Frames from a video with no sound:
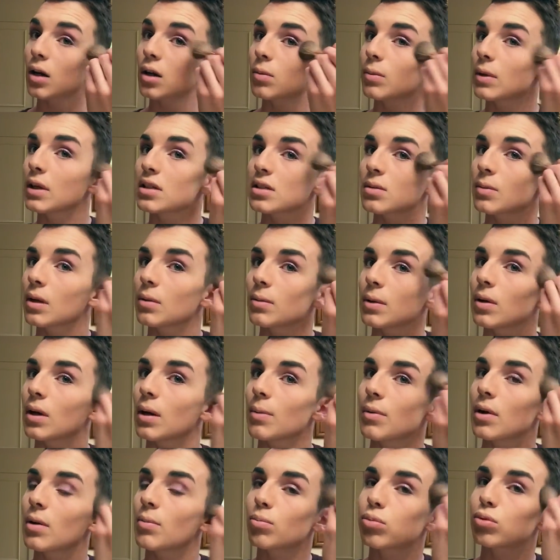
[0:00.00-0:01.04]
No, most of my people,
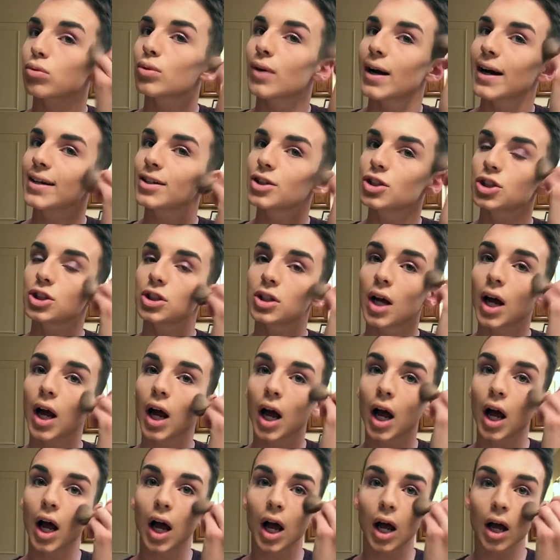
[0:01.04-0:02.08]
I'm gonna brush
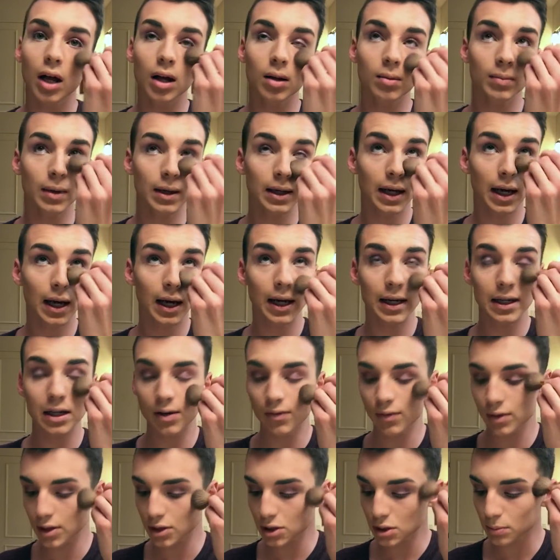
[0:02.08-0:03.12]
my high
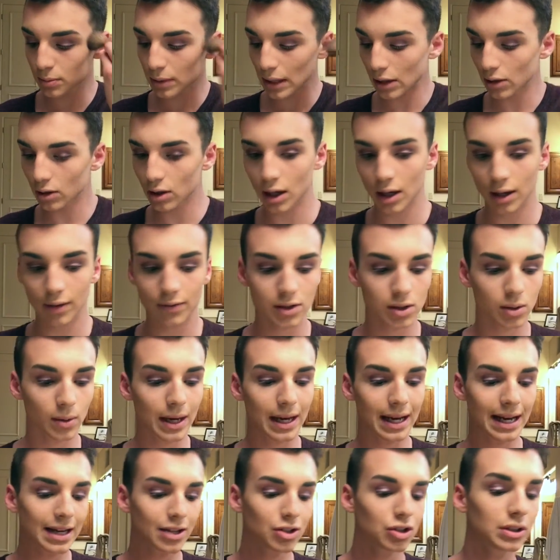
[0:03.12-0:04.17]
definition powder off. So I
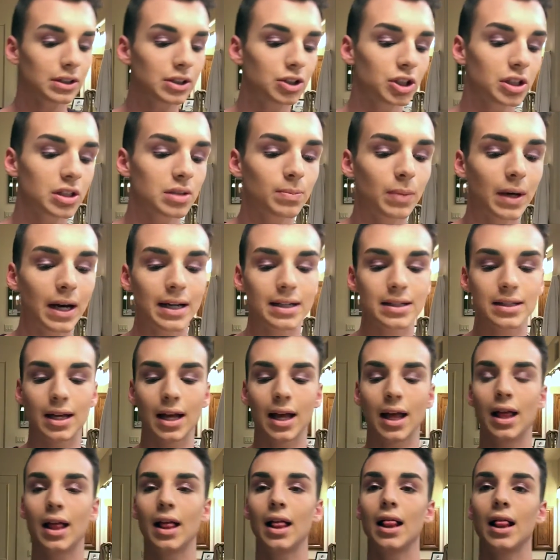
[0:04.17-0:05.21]
actually just bought,
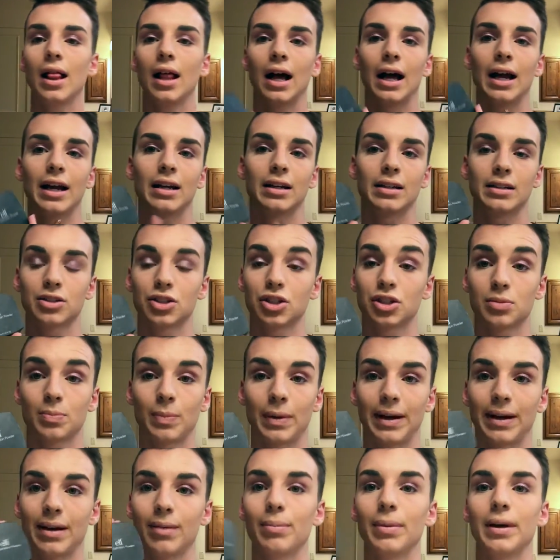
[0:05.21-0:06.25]
I didn't just
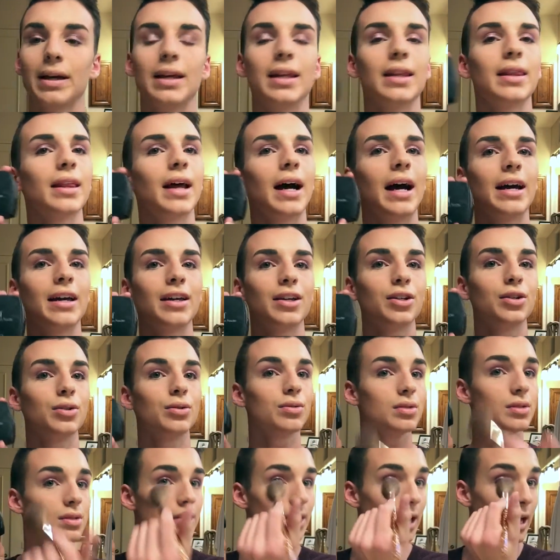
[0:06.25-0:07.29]
buy it, I
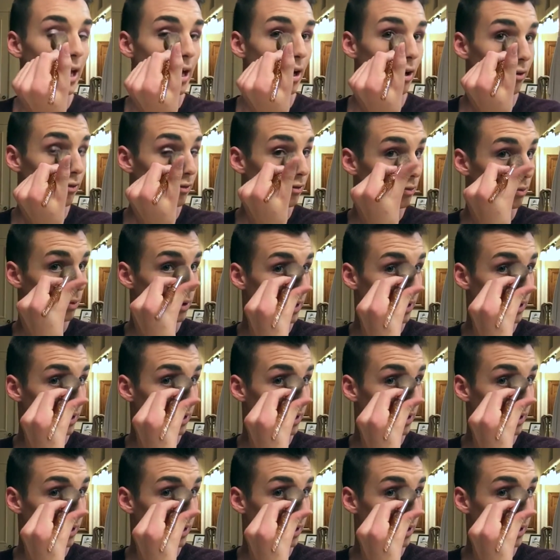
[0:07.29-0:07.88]
used the e.l.f.